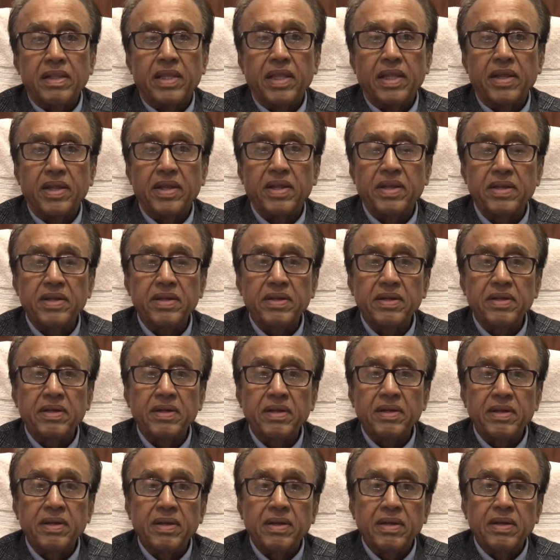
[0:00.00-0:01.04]
The
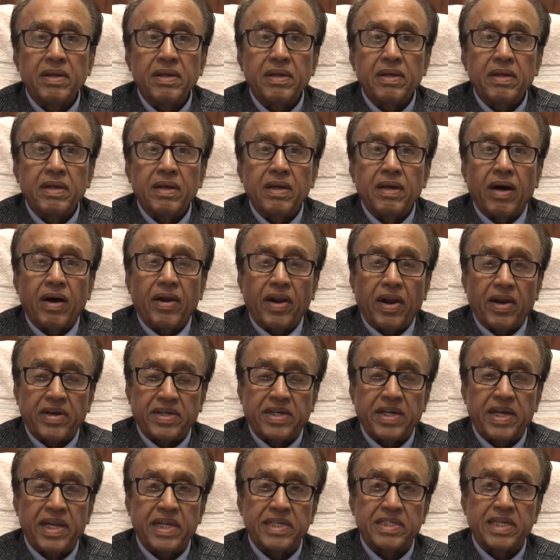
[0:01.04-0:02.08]

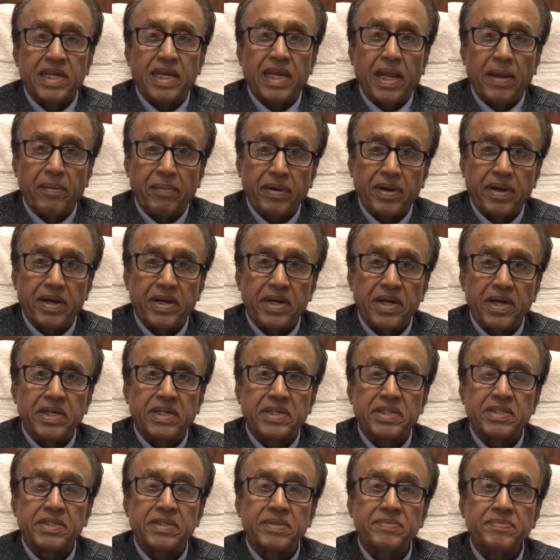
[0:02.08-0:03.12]
unorganized labor
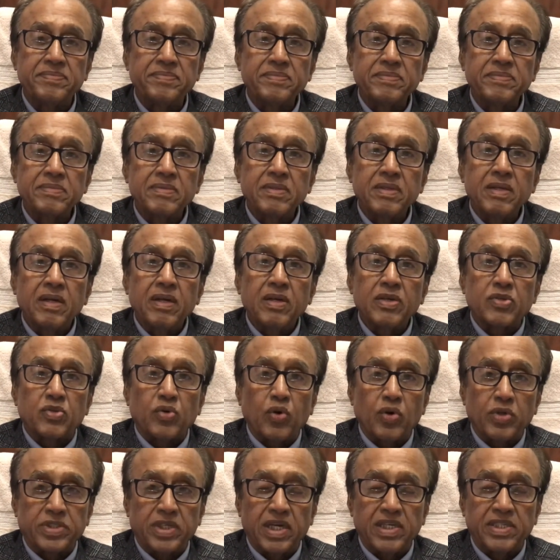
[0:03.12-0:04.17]
needs
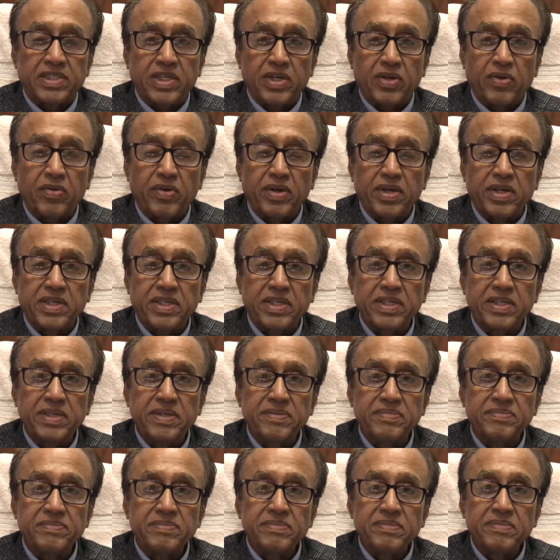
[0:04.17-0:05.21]
social
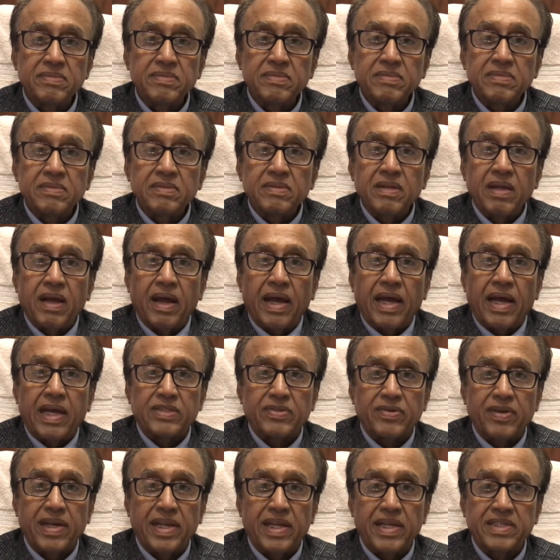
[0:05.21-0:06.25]
security
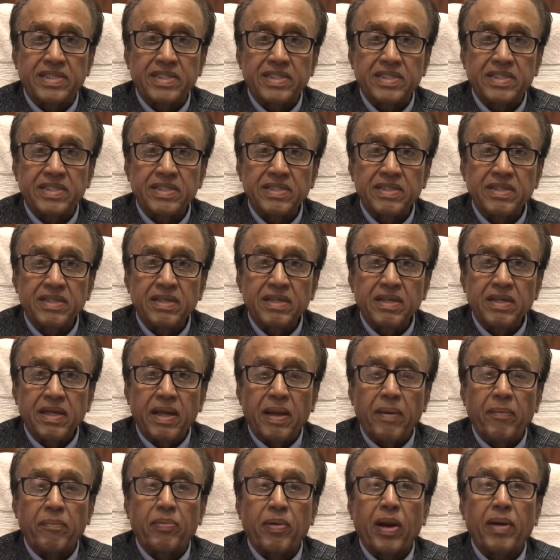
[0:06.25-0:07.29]
as well as
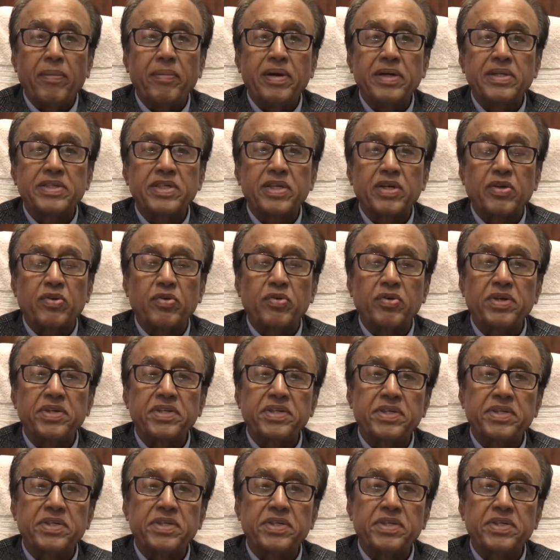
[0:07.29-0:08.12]
employment security.